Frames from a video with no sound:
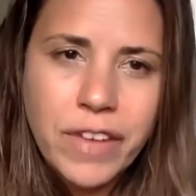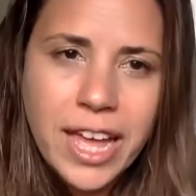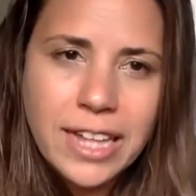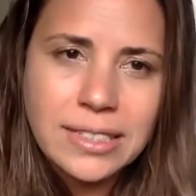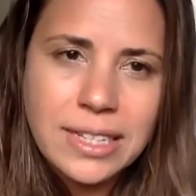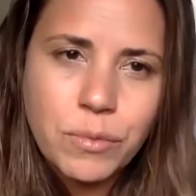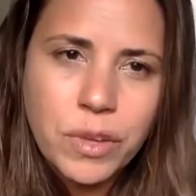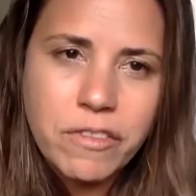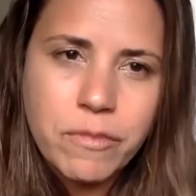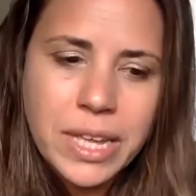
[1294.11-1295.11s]
fans that
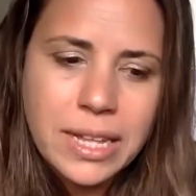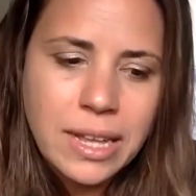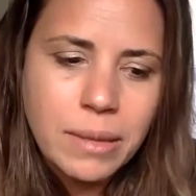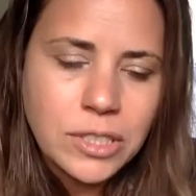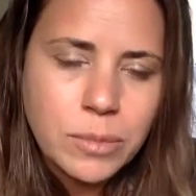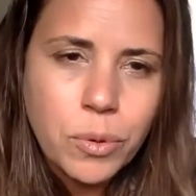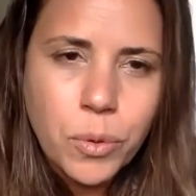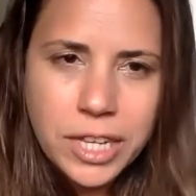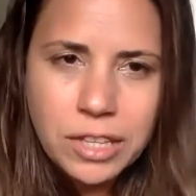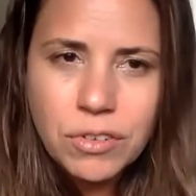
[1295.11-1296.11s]
we've been um,
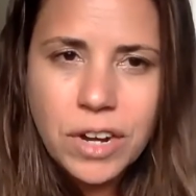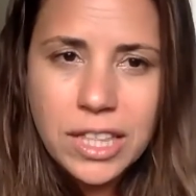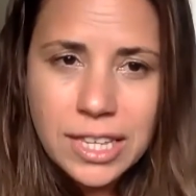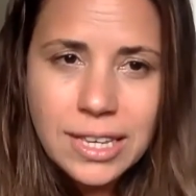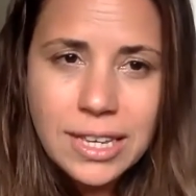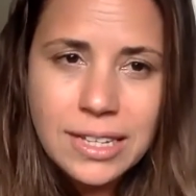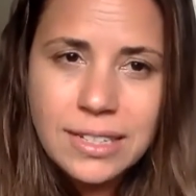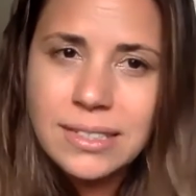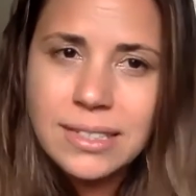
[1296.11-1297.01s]
supporting throughout the years.